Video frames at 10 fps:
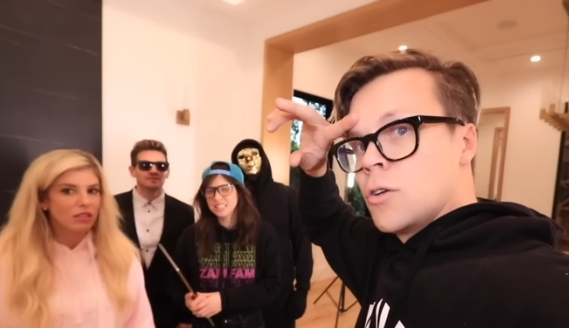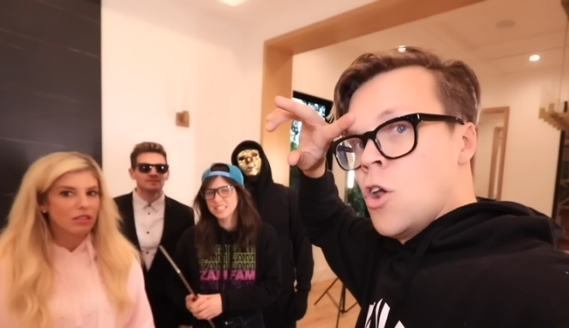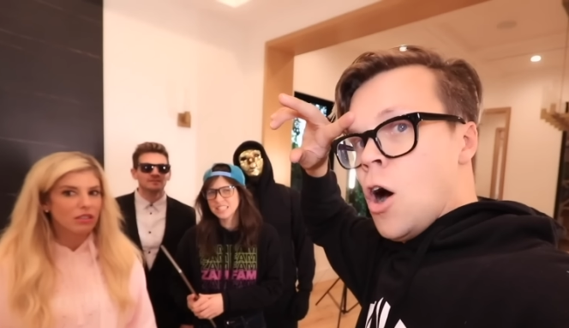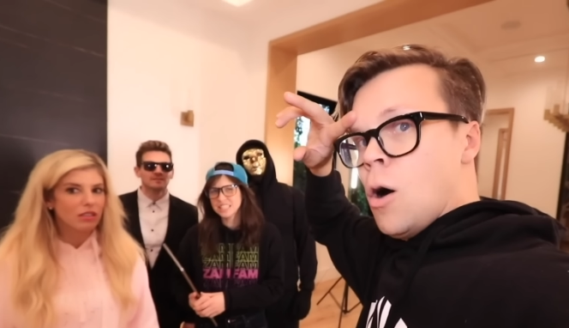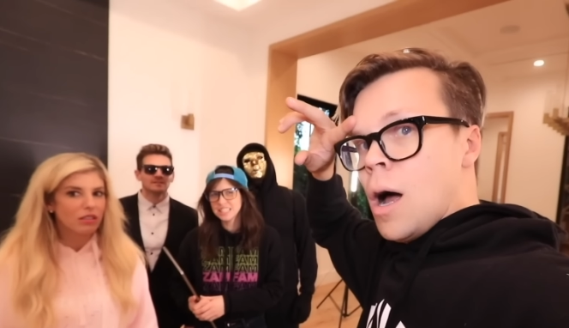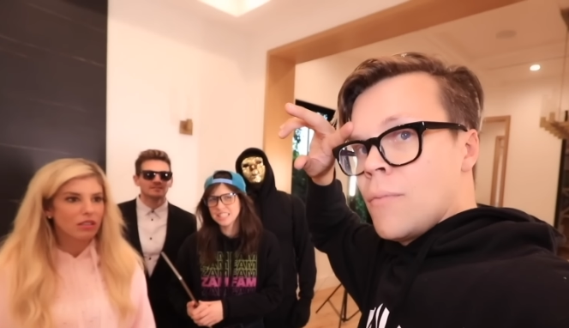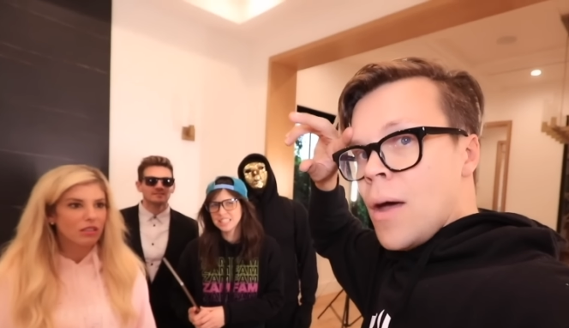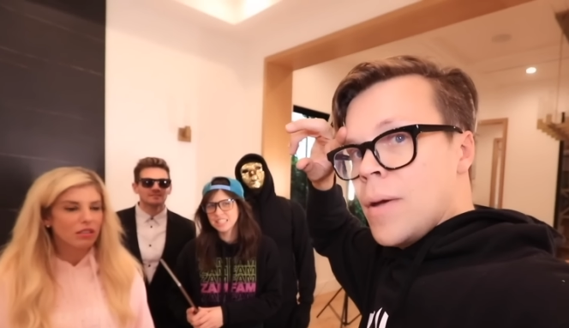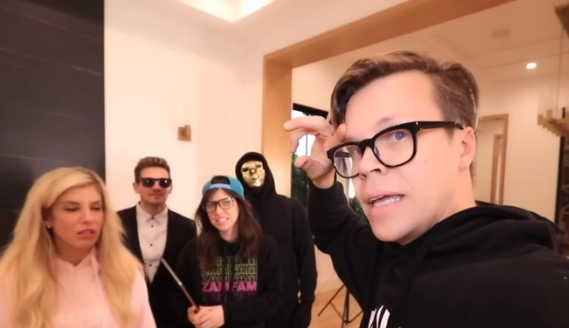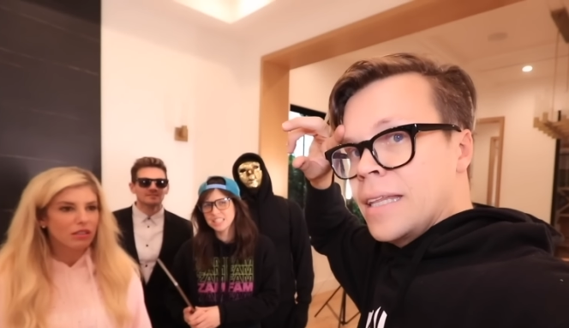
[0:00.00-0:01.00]
Speaker 1: you? No, I'm
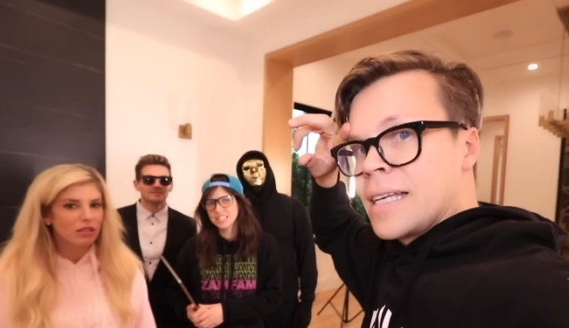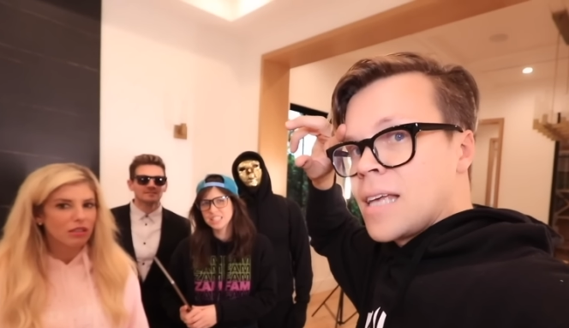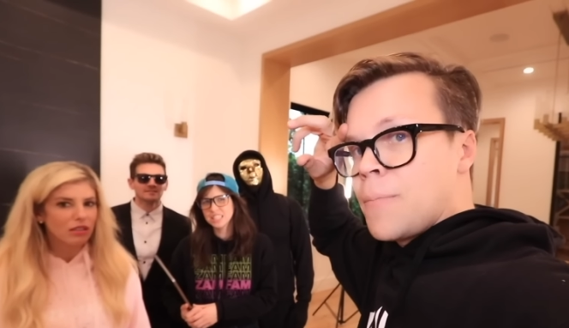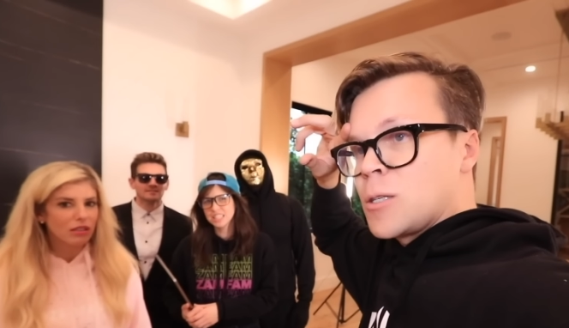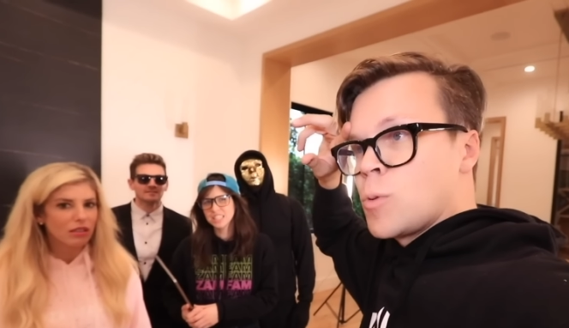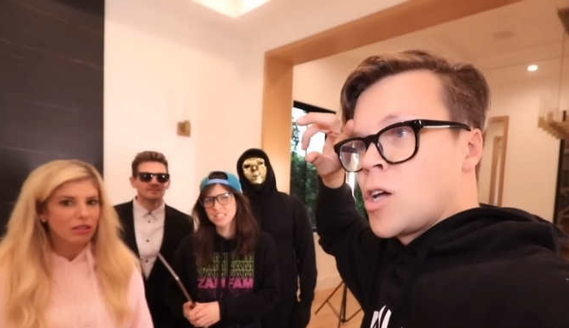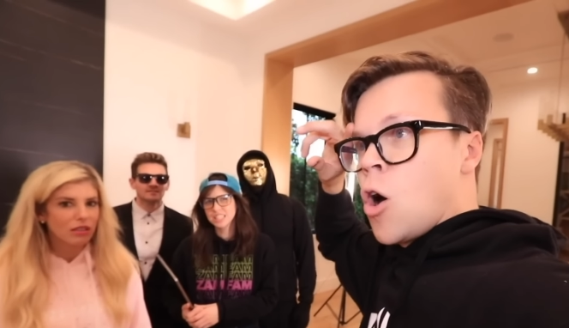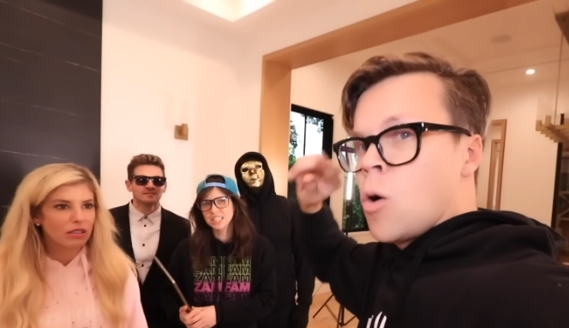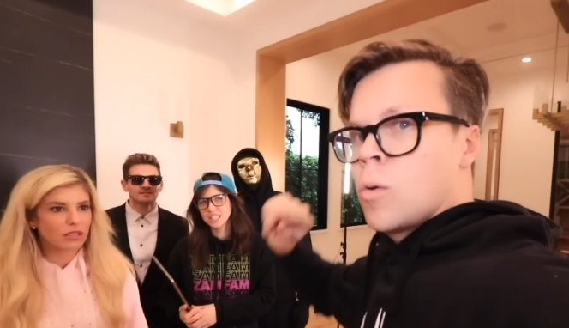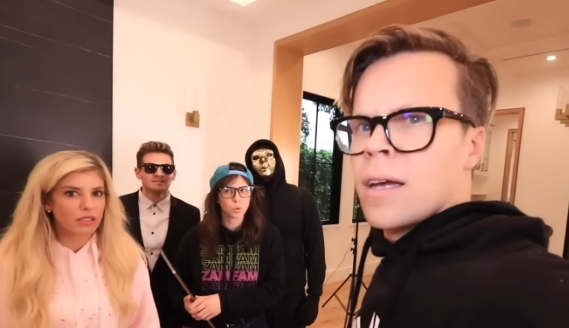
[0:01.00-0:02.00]
not making this up as we
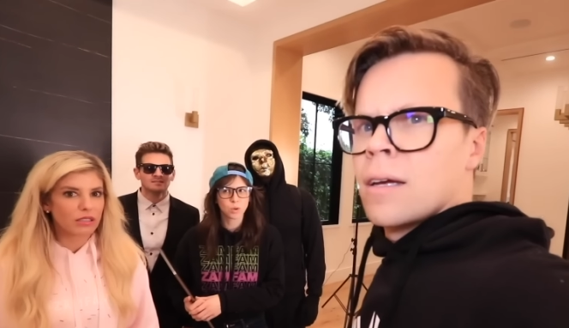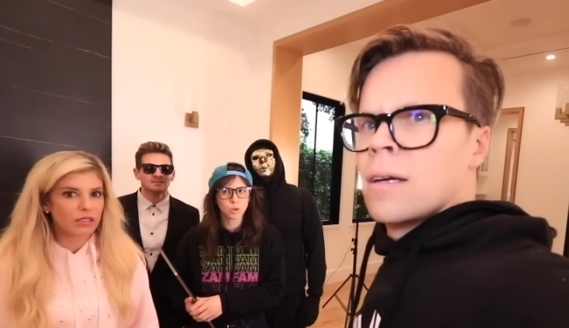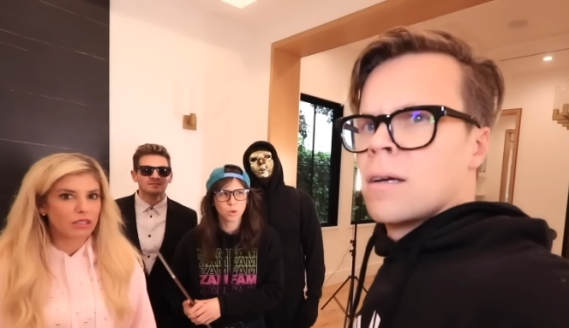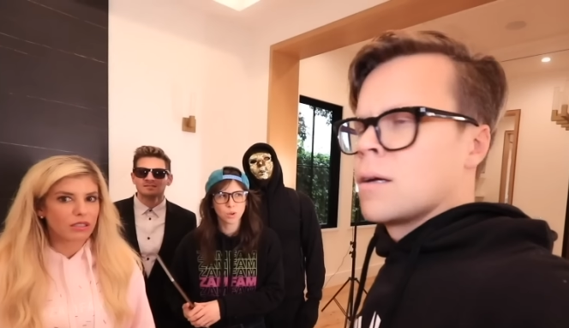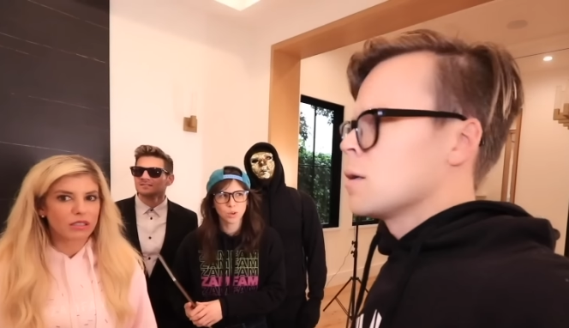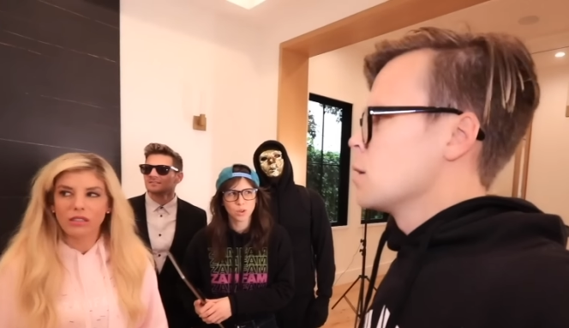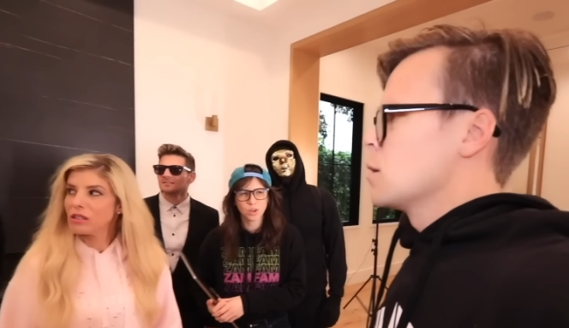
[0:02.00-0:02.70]
go. Okay, and I